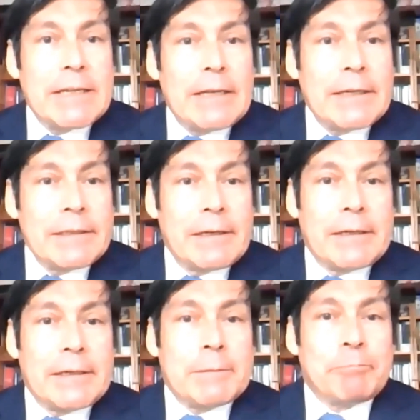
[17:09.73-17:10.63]

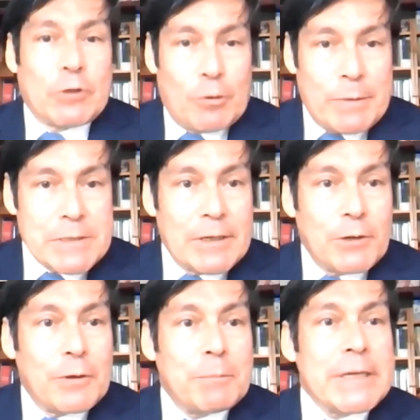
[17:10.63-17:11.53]
Chile. Thomas,
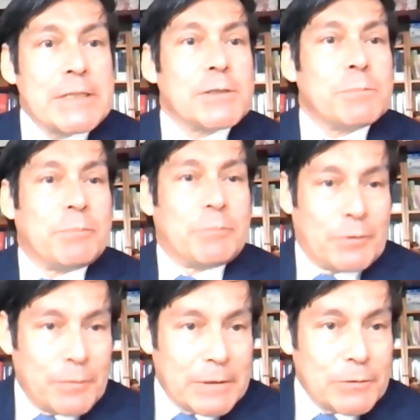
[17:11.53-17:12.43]
thank you very much.
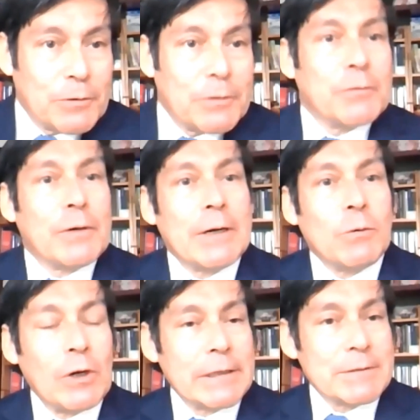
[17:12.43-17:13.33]
Professor
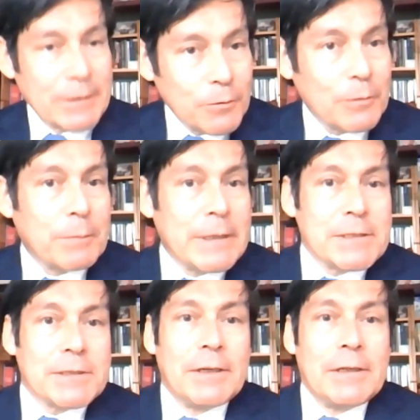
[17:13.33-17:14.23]
Frank Wallach, thank you very
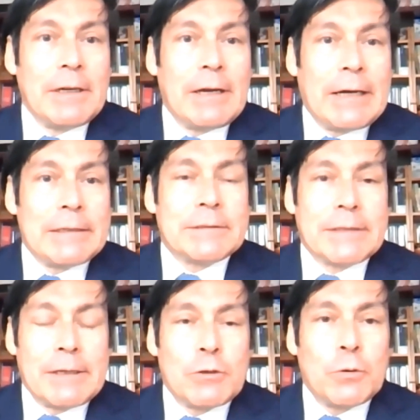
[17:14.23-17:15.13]
much. And
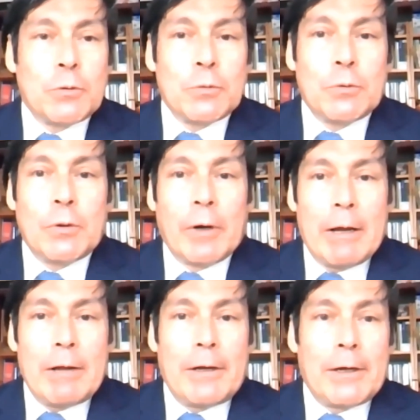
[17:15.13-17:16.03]
thank you to
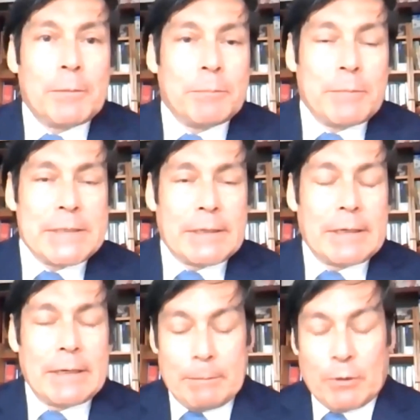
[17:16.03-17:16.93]

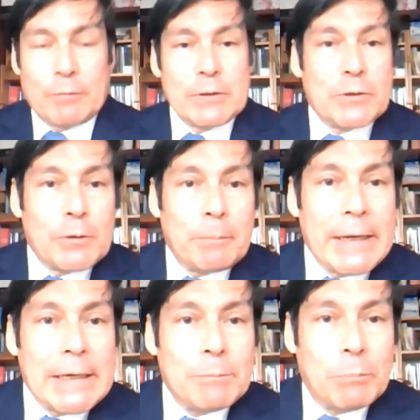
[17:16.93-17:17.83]
Professor
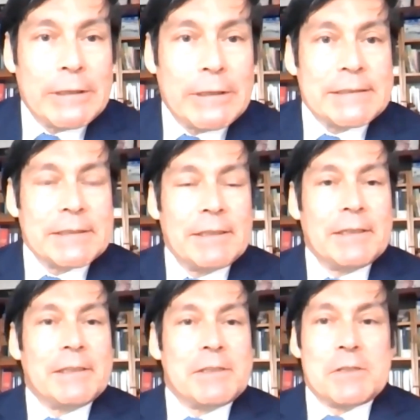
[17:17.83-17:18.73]
Michael Pollitt.
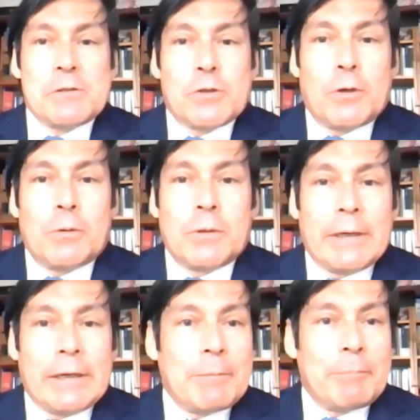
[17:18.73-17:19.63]
So
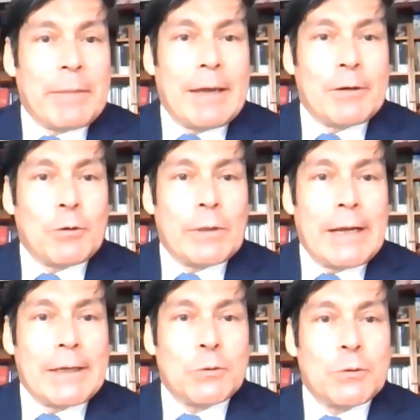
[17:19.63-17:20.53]
I
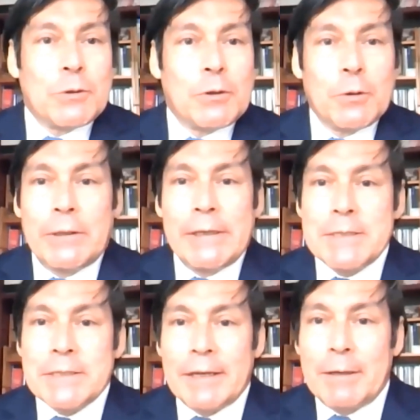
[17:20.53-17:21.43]
would like to conclude
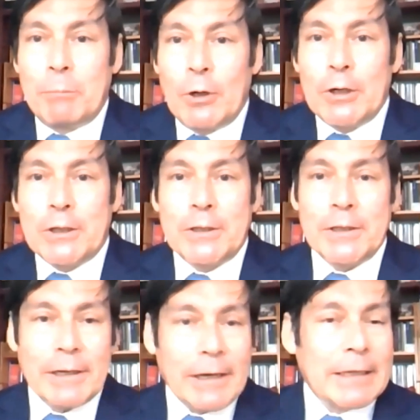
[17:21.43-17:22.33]
this block
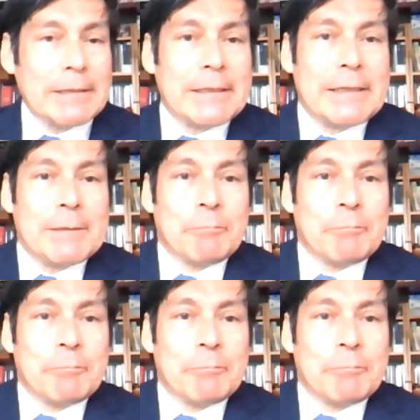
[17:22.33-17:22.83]
and